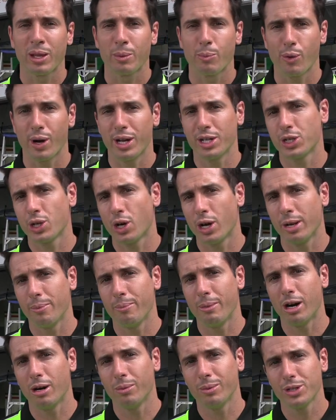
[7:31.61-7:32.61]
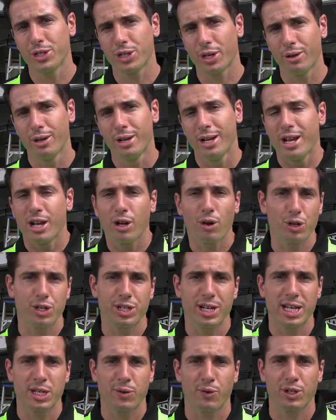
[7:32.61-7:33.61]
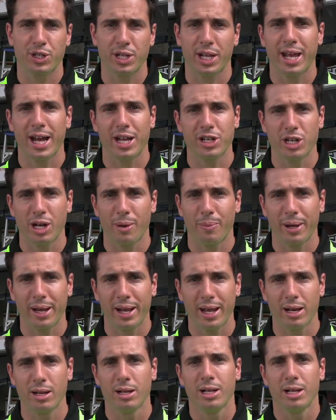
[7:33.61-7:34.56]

Brayside in Melbourne, so good chance for us to catch up again,